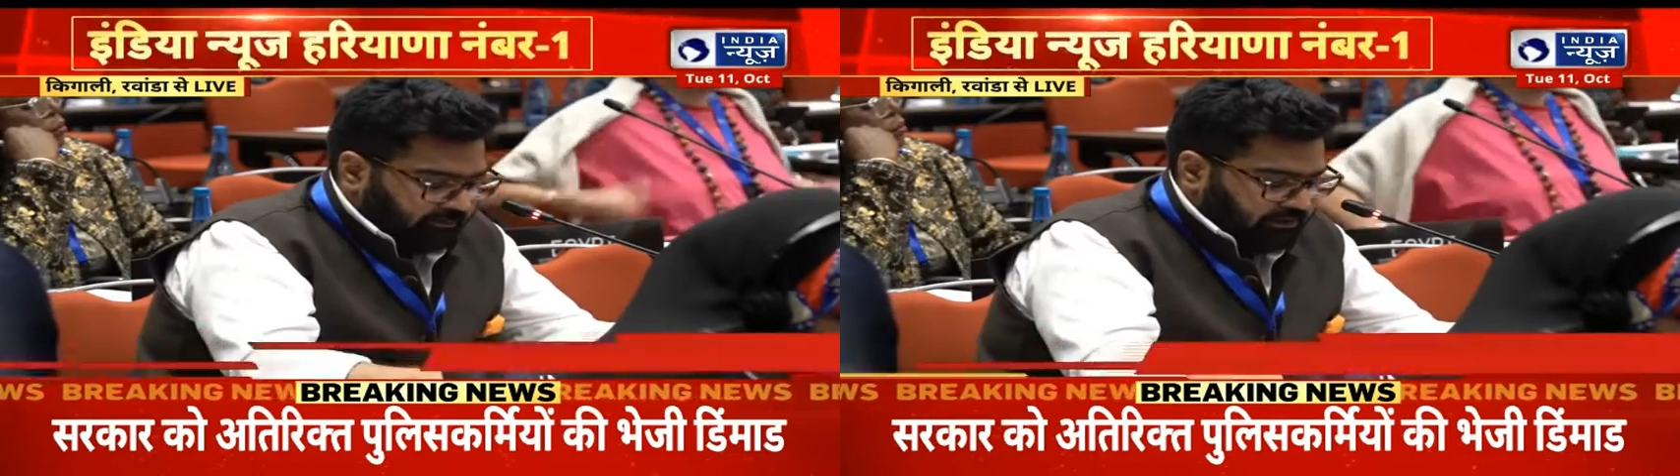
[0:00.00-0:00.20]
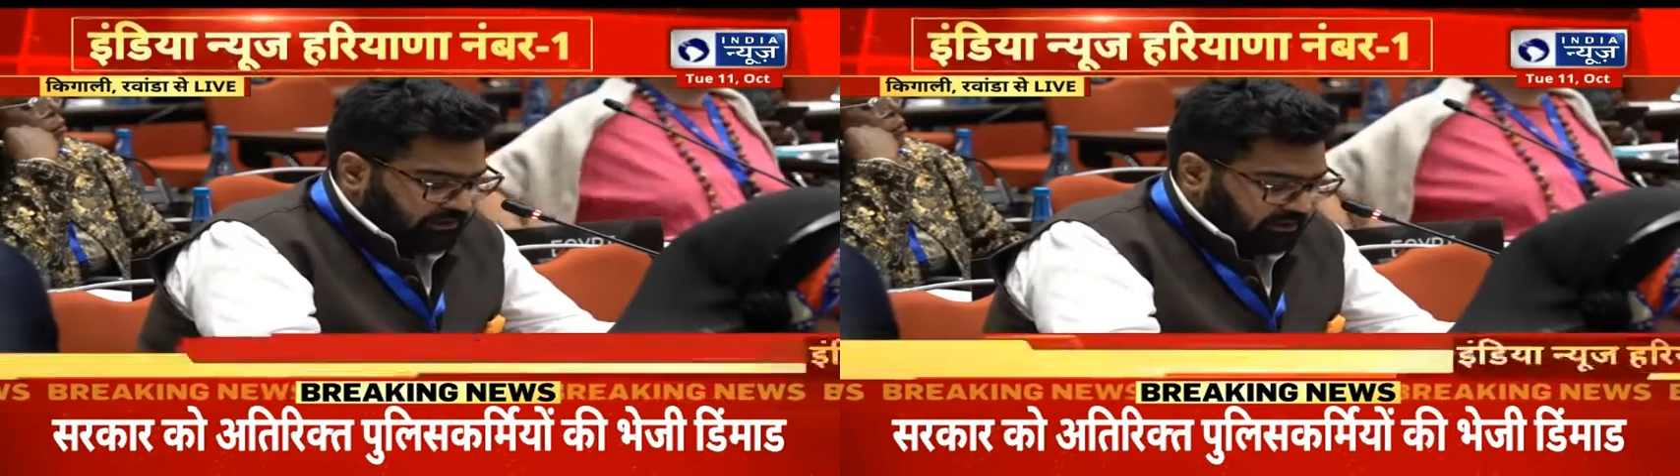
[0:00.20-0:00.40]

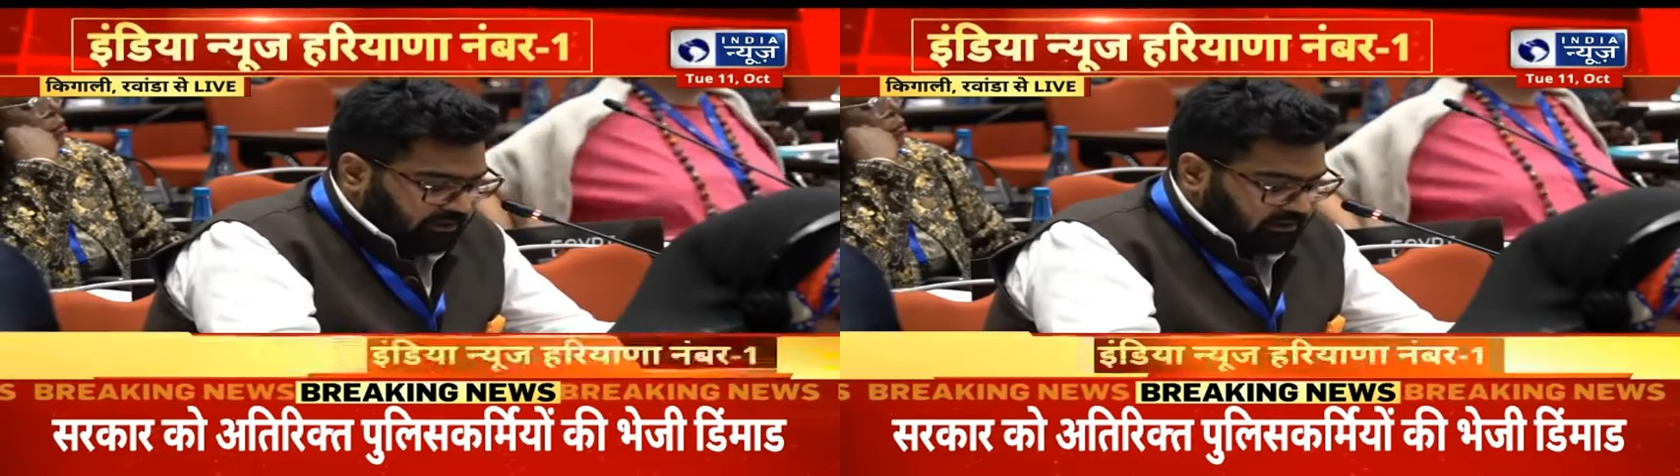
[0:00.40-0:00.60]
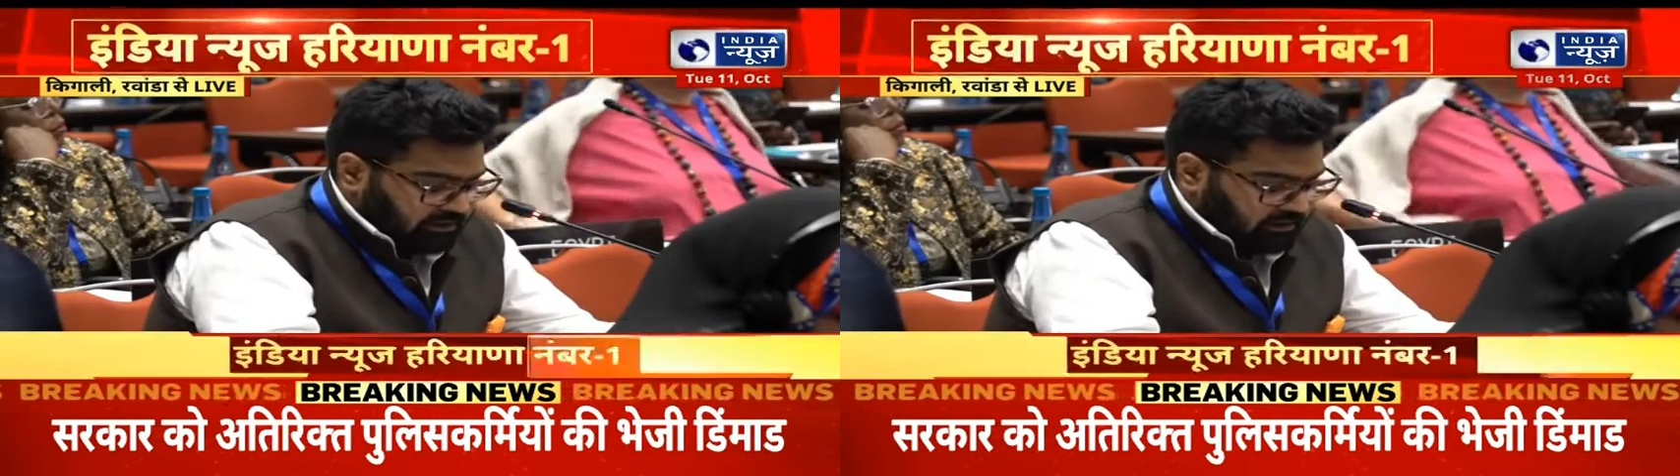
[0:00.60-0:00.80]

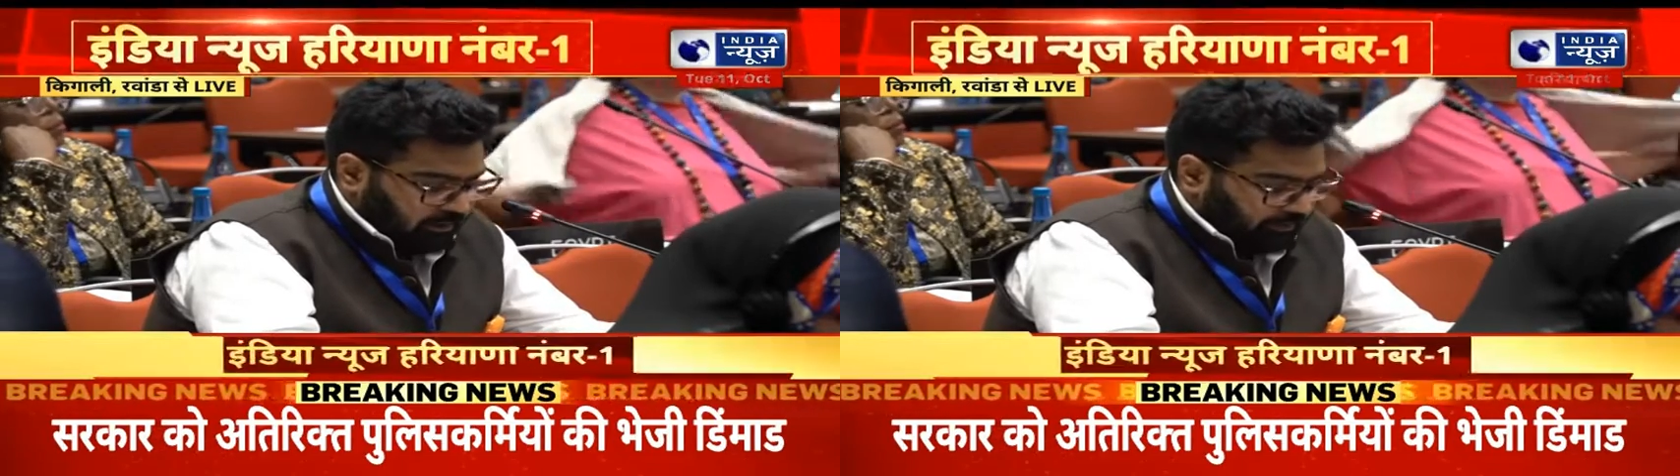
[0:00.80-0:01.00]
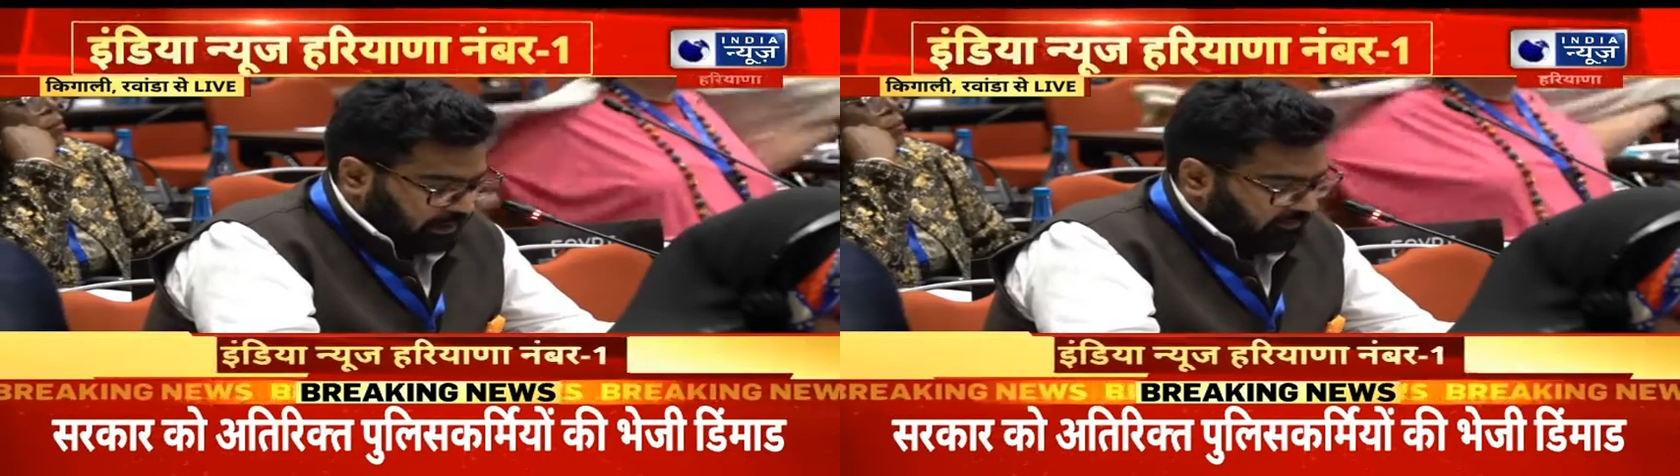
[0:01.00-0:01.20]
women's
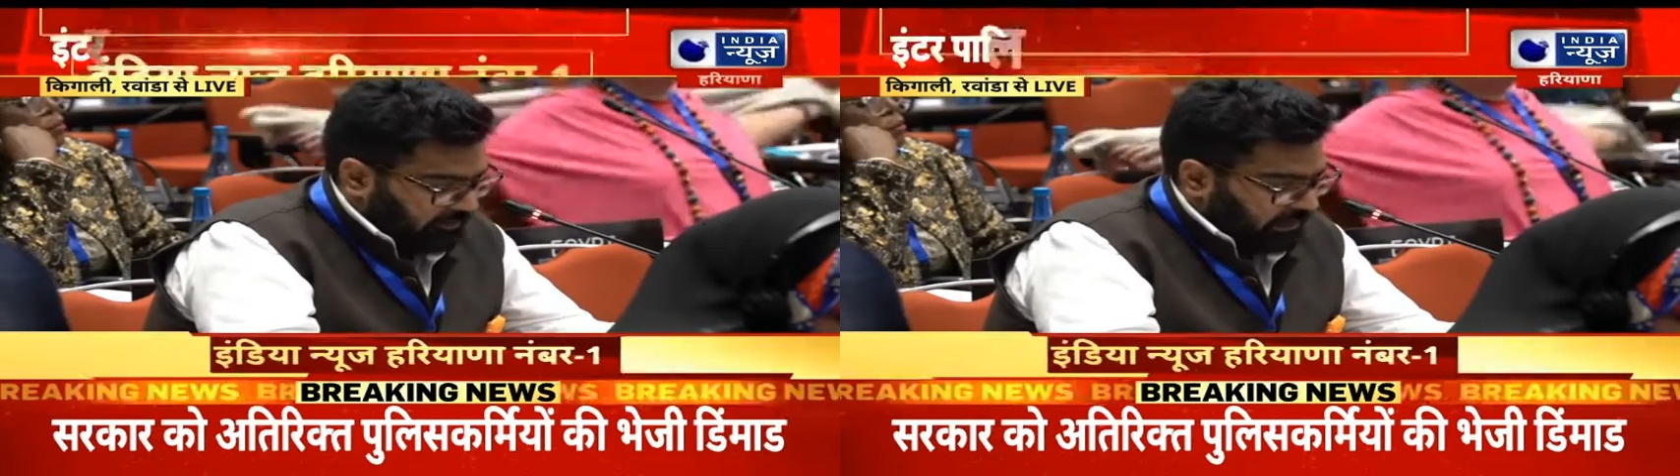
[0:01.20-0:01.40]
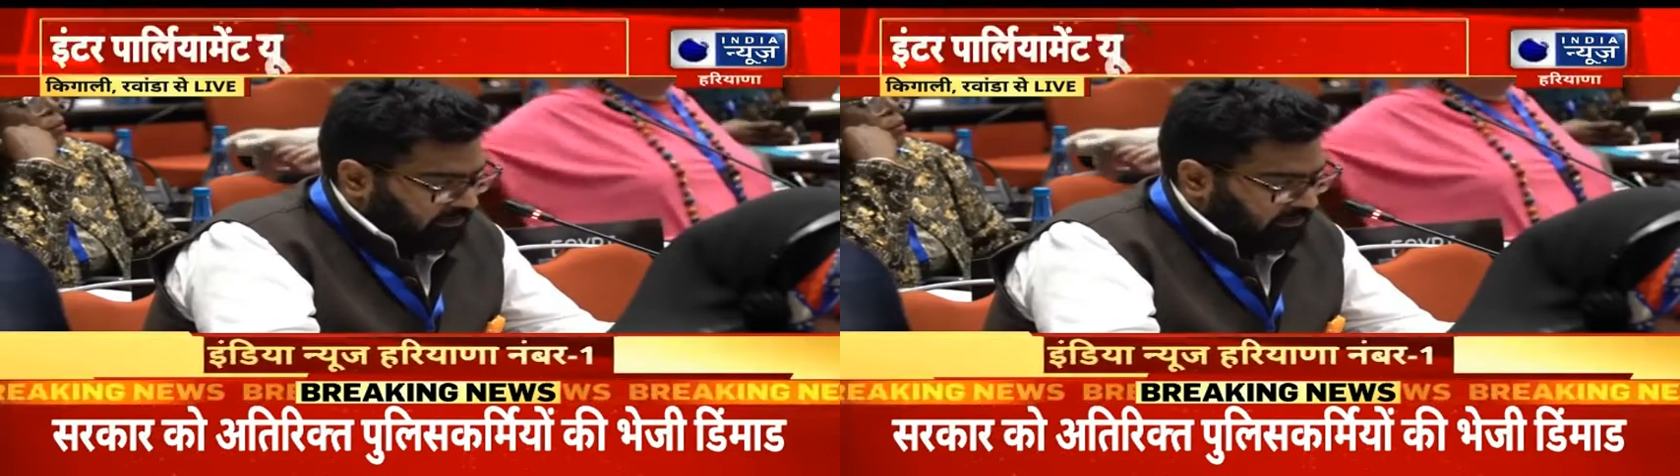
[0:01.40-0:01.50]
representation